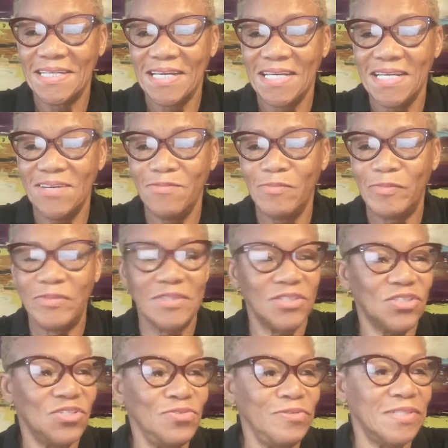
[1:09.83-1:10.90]
I have the
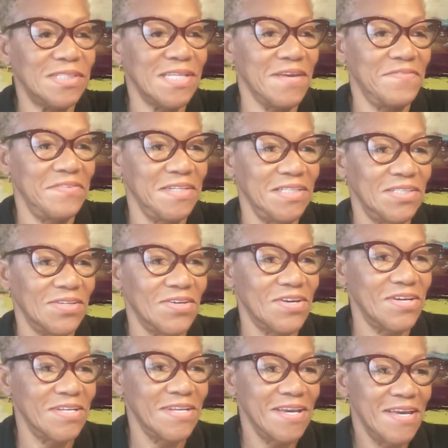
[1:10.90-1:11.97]
two Stephanies
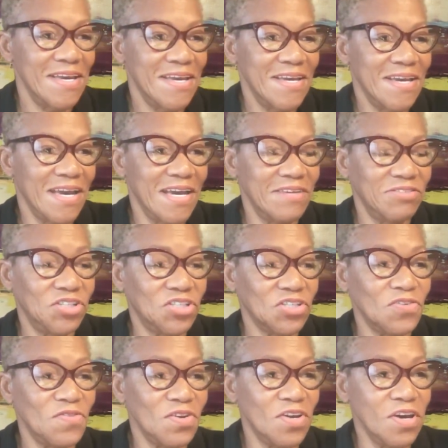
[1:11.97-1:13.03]
on. I have
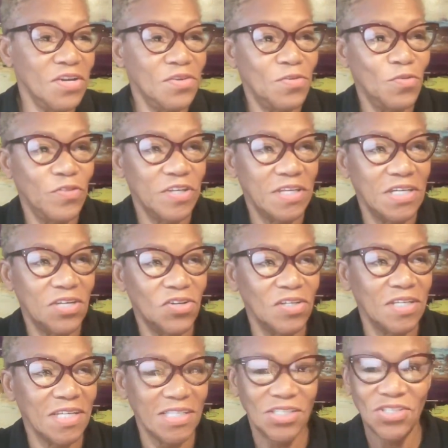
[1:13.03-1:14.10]
Cheryl on over here
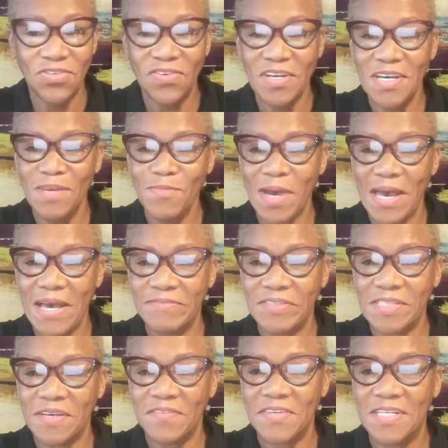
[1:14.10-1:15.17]
on Instagram. I have
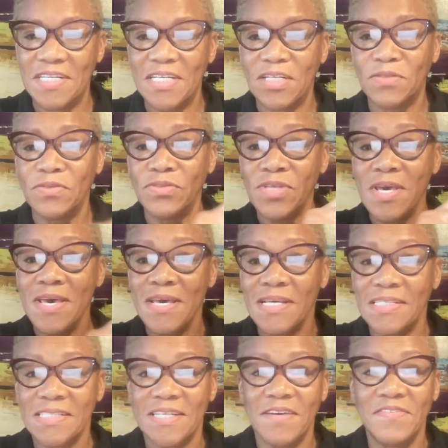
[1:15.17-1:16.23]
Stephanie Nichols
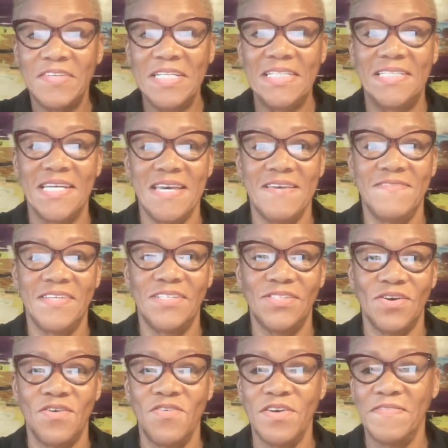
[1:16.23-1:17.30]
and Stephanie
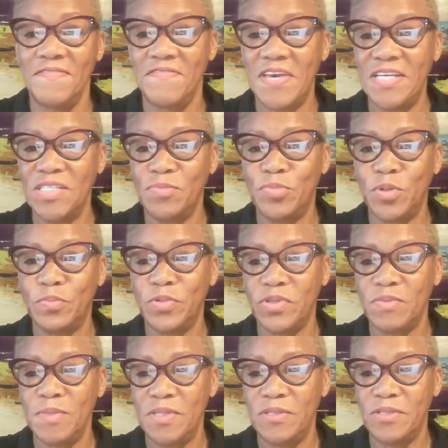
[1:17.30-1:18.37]
Davis on Facebook
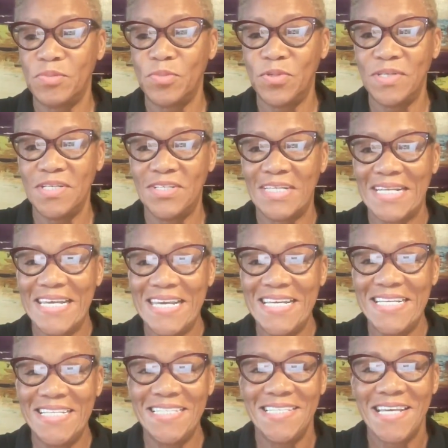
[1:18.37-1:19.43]
with me this morning. Good
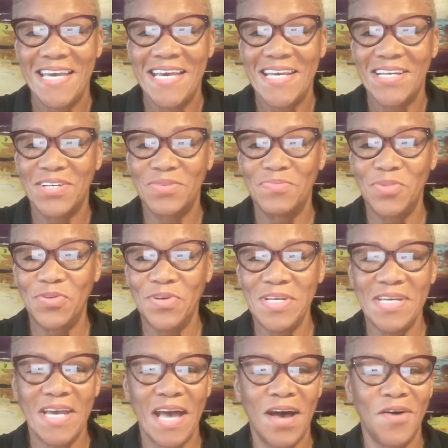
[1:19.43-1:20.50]
ladies, good
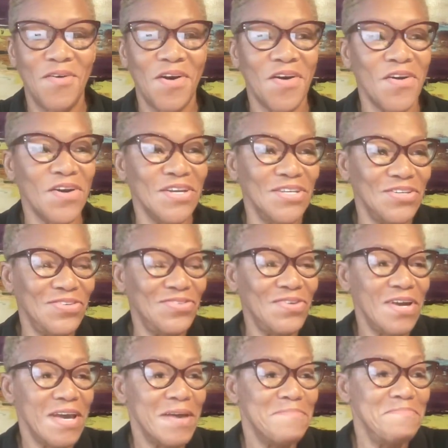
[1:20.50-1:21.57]
morning. How are you?
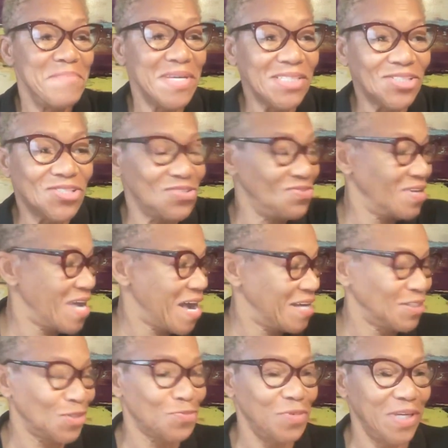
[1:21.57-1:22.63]
Missed you
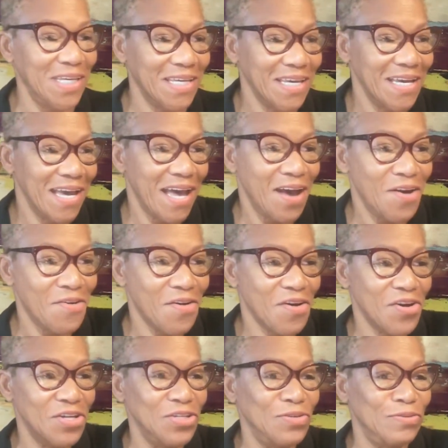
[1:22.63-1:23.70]
last week. How
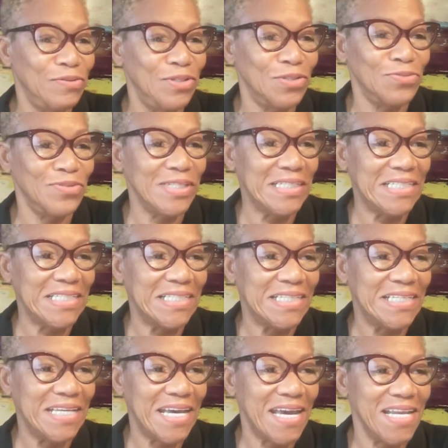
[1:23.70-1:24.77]
are you doing
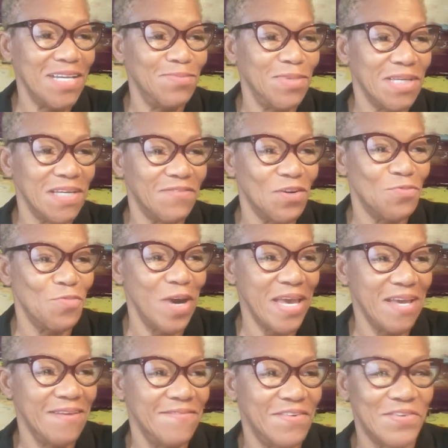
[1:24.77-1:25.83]
today? Let me give a
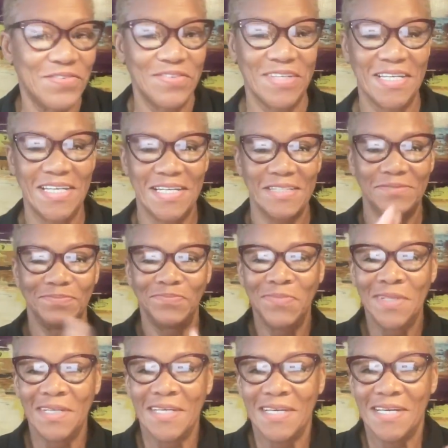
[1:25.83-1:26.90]
wave over here.
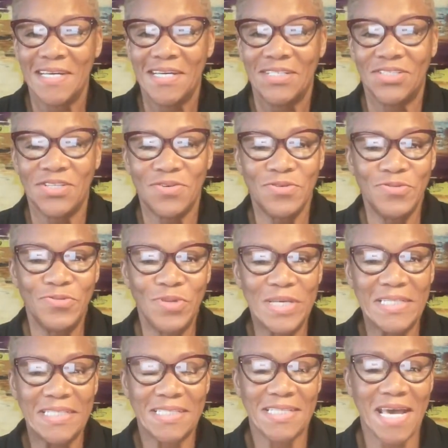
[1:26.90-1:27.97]
So
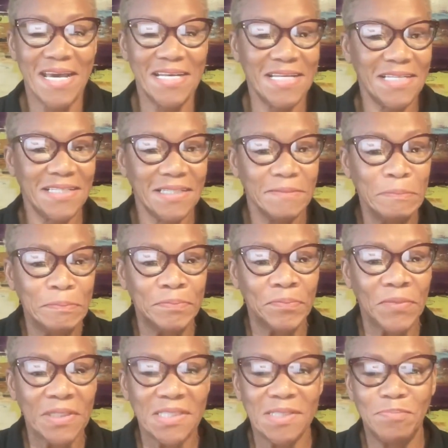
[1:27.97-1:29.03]
excited
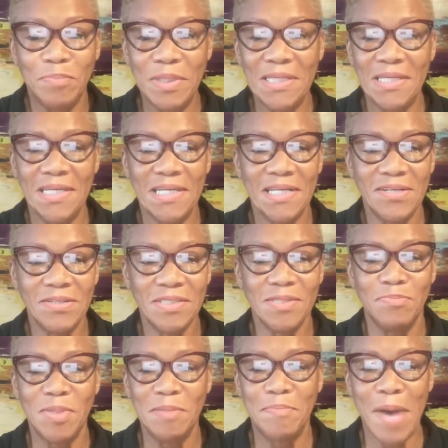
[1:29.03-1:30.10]
to be here,
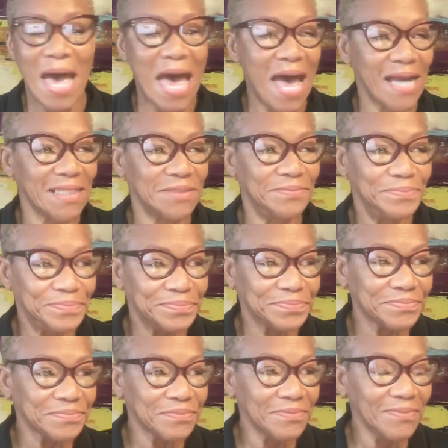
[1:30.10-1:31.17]
to be back.
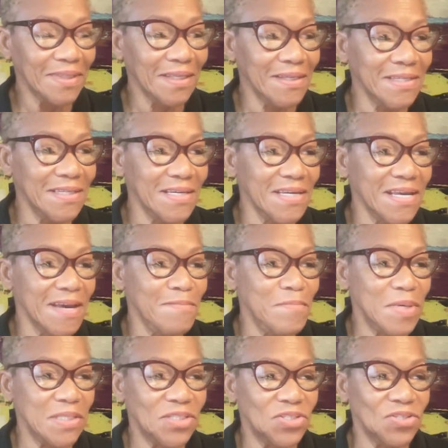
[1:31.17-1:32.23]
Again, I
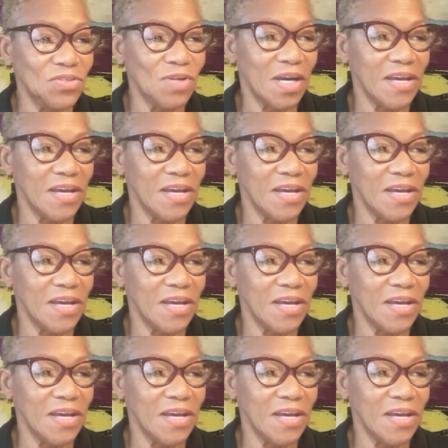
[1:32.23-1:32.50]
missed you.